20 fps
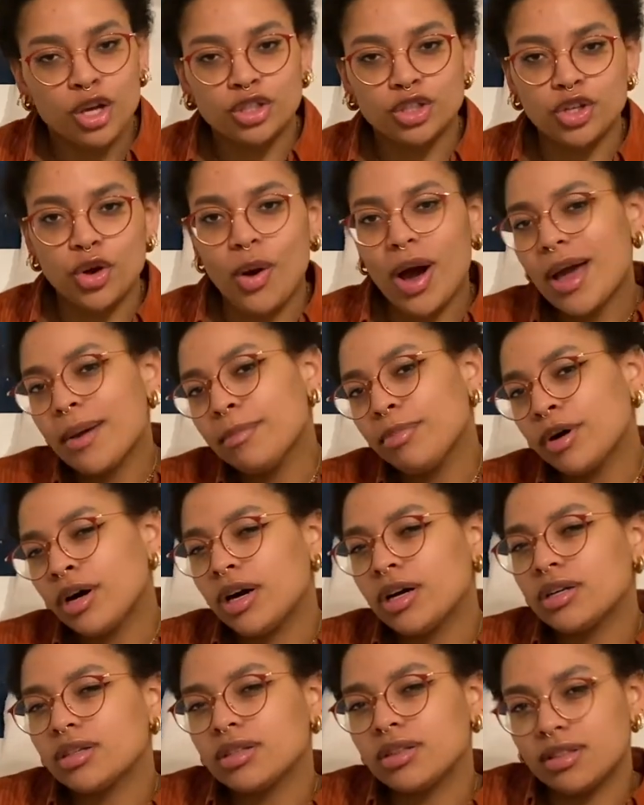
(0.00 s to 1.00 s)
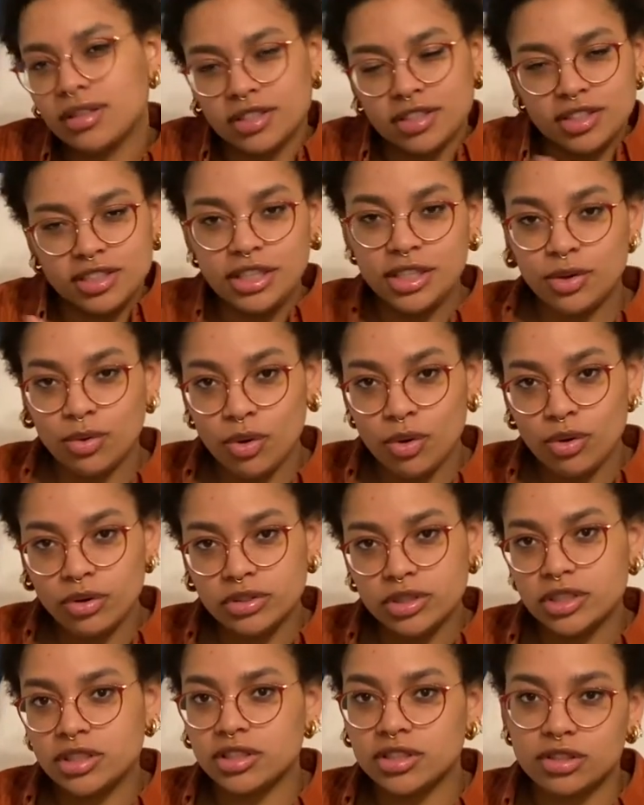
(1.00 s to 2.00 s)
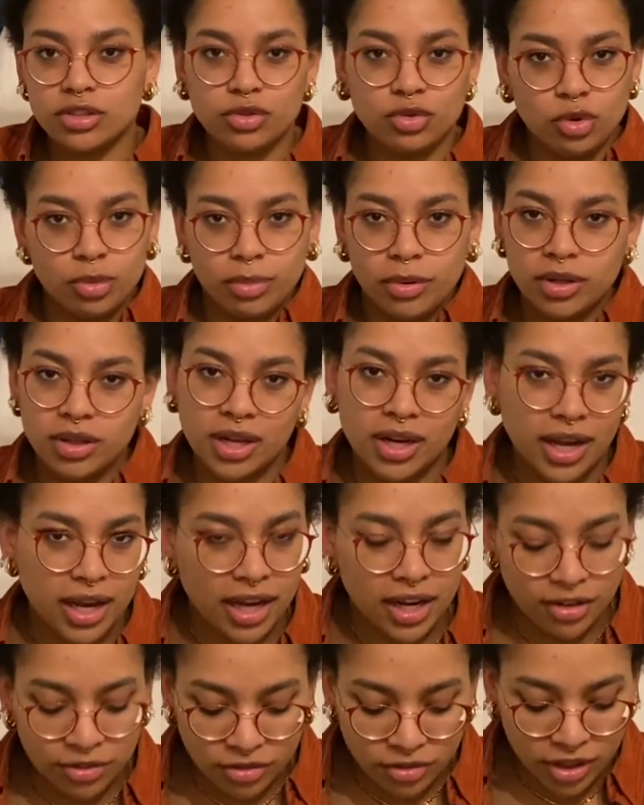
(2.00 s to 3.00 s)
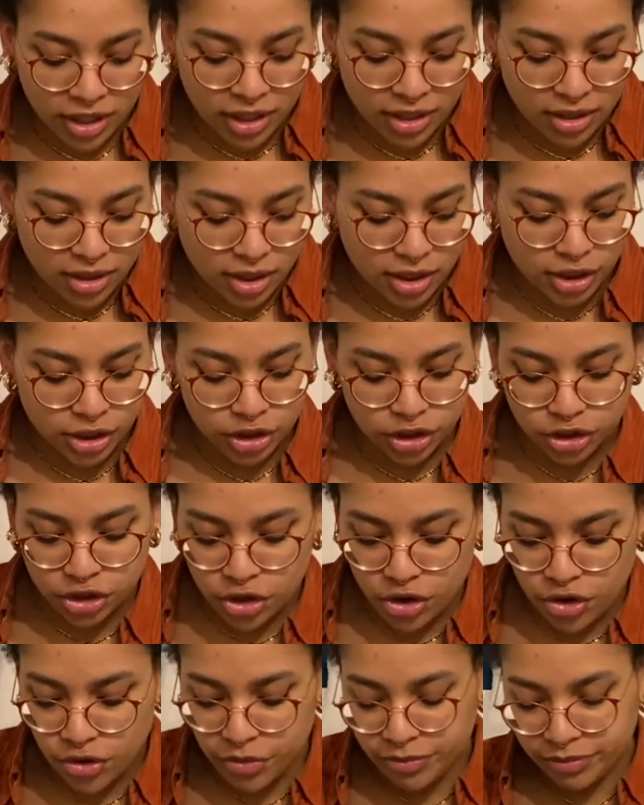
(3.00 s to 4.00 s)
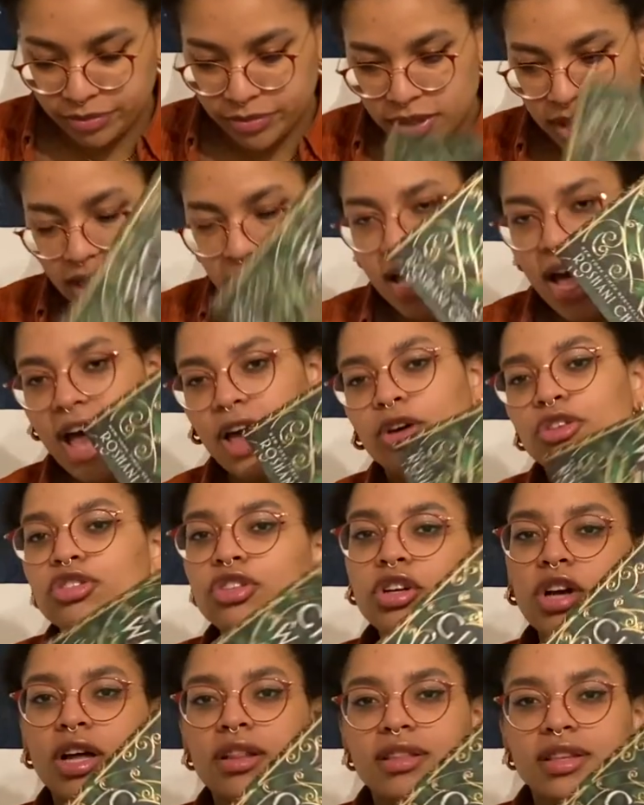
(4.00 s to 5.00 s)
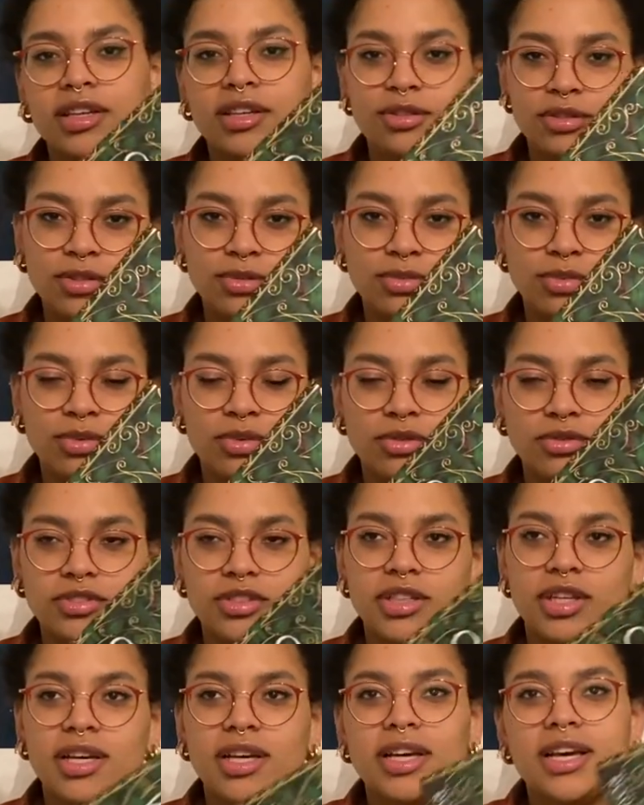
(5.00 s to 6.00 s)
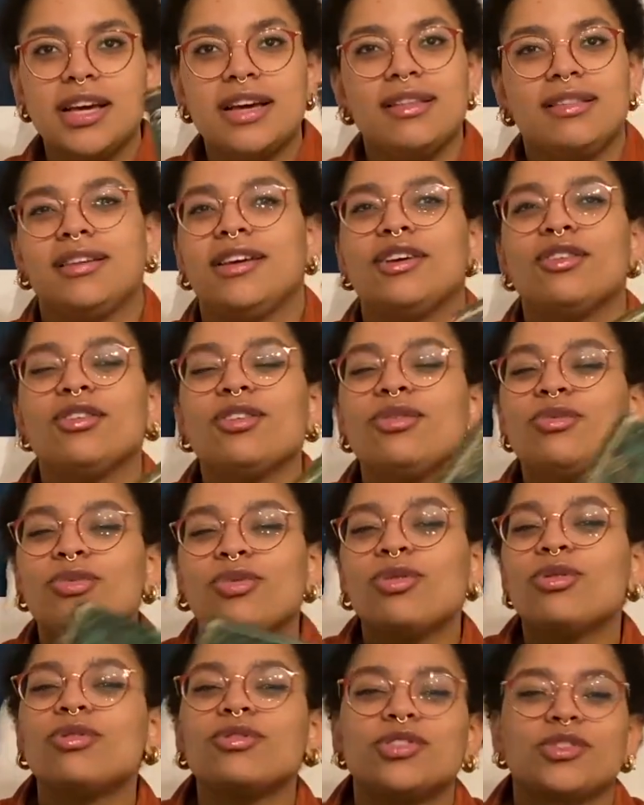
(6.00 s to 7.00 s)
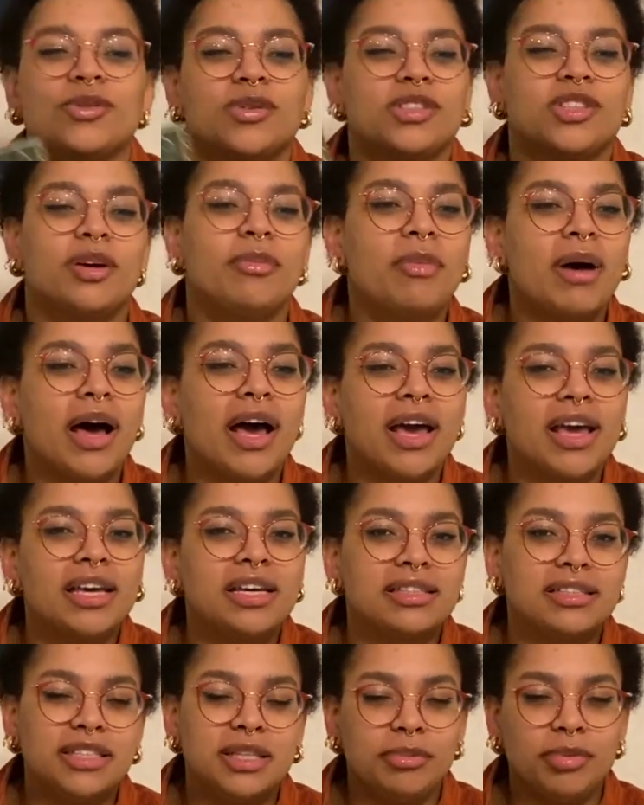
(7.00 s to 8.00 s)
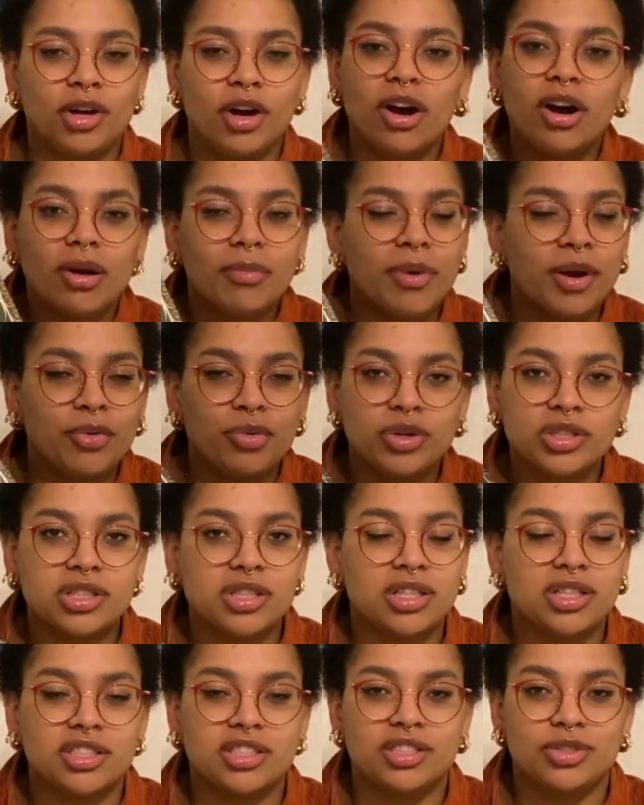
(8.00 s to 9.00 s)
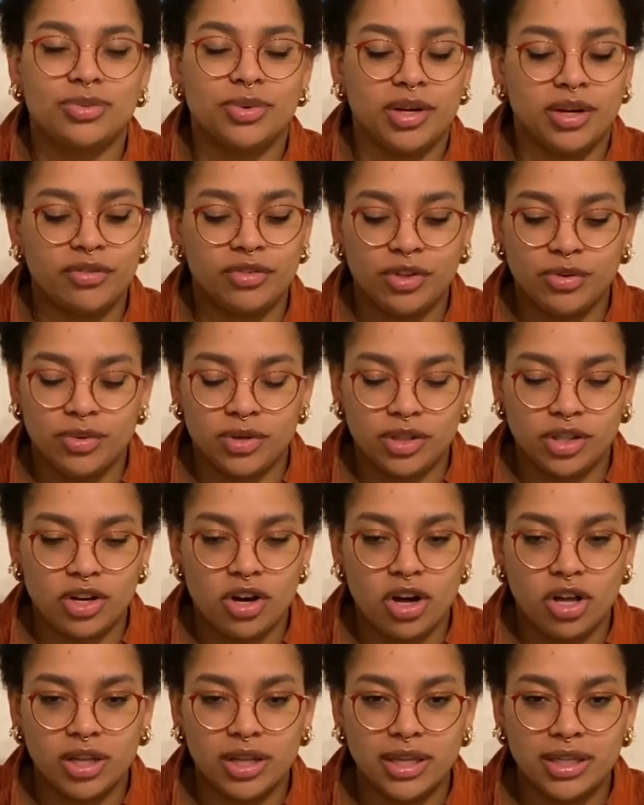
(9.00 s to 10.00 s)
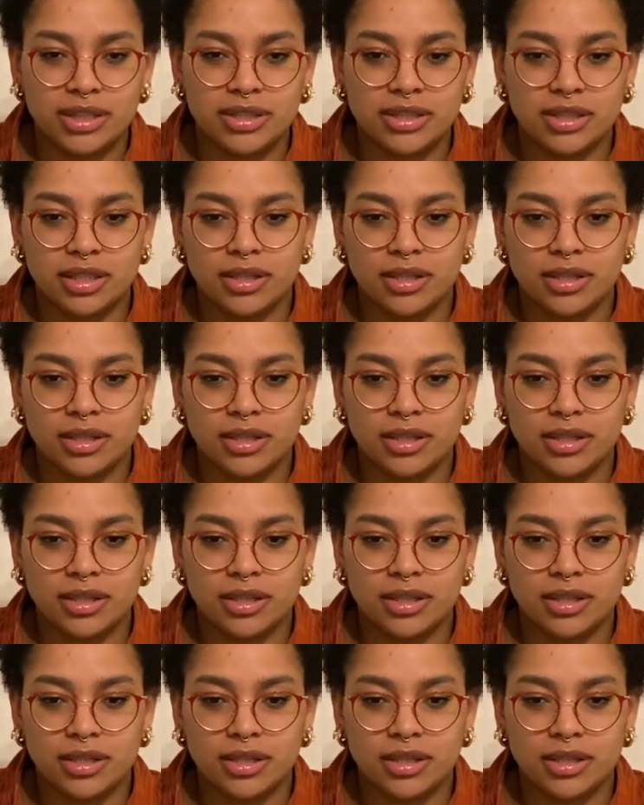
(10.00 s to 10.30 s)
So I bought the sequel just to a book that I hadn't read. So I also got the Gilded Wolves. The Gilded Wolves was on my TBR, my wish list, whatever you want to call it.